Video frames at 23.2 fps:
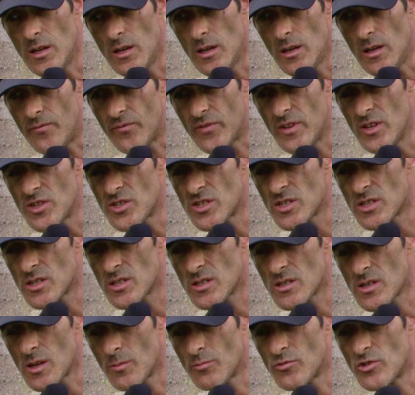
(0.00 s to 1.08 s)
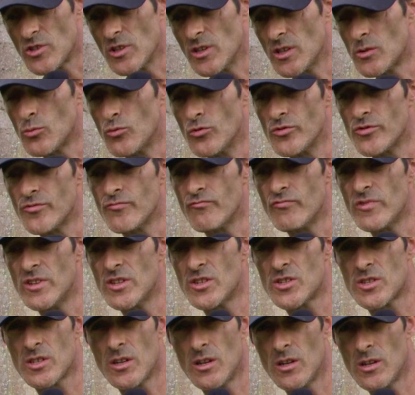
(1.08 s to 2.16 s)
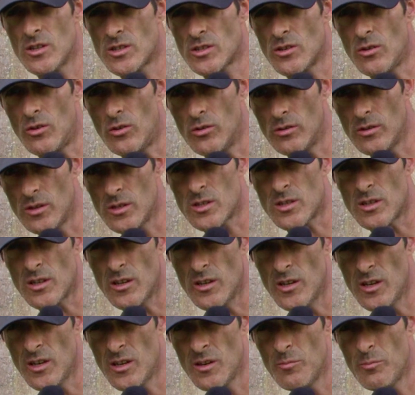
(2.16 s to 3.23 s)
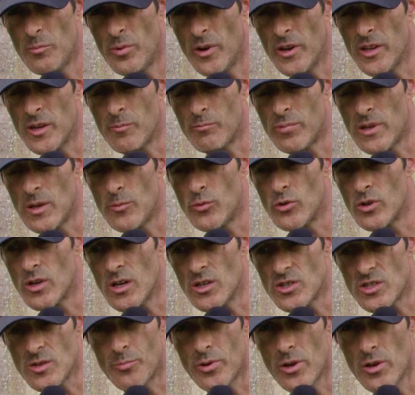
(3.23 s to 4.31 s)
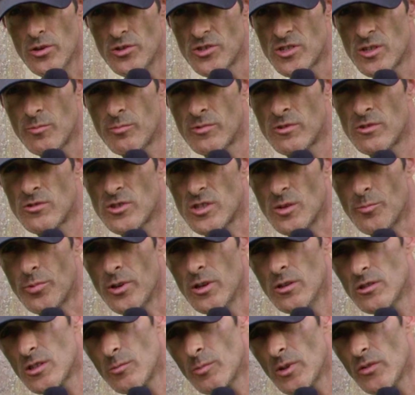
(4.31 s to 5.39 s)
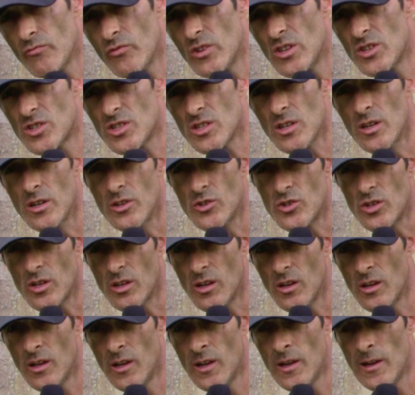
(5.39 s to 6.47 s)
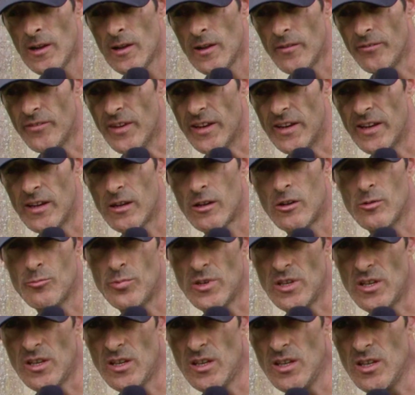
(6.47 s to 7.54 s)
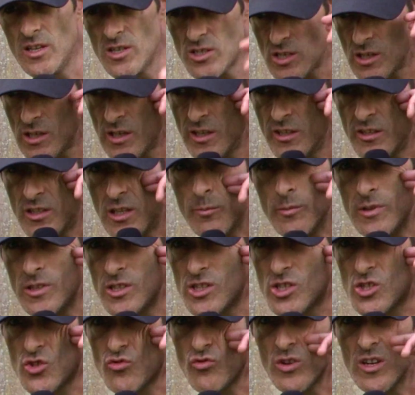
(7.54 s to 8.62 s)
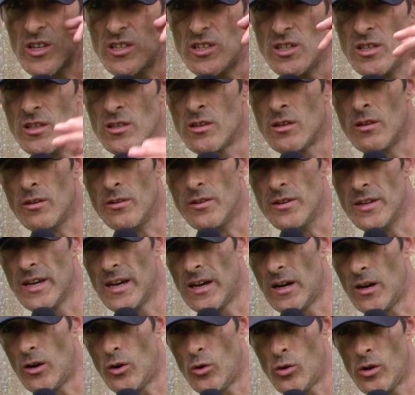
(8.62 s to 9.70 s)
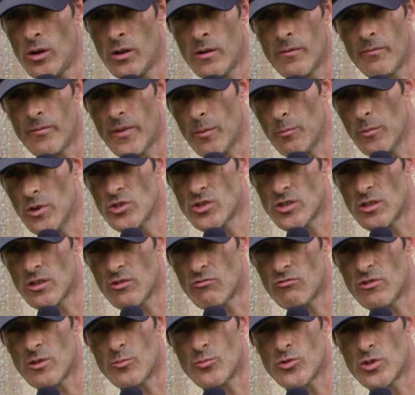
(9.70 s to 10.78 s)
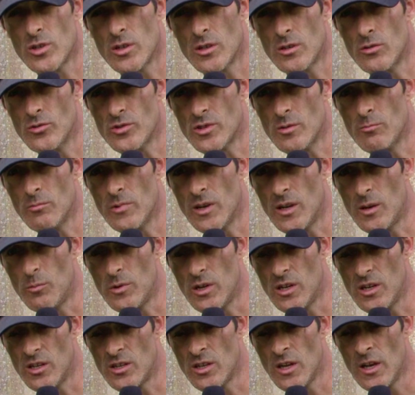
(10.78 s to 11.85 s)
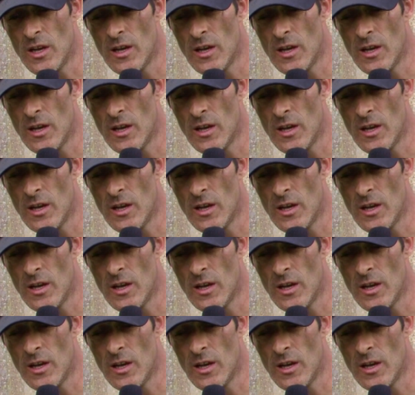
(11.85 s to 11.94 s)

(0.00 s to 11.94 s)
if this subject was researched honestly by the people that are supposed to be researching it, then it could be easily demonstrated now that most of the crop circles are man-made.